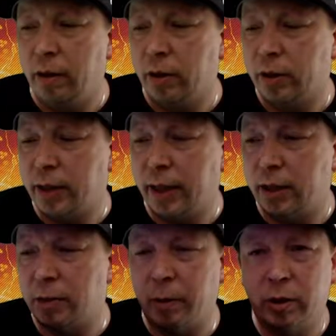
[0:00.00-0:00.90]
It looks like
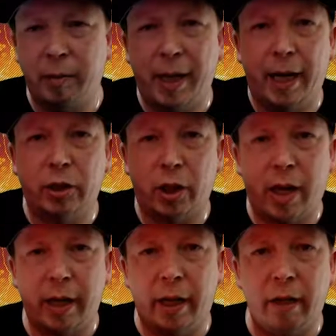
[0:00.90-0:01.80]
it's supposed to be edge
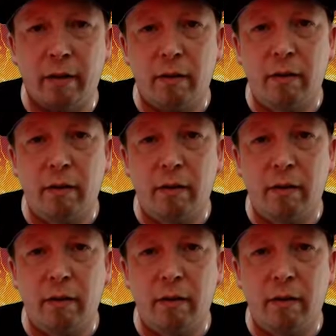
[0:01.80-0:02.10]
lighting,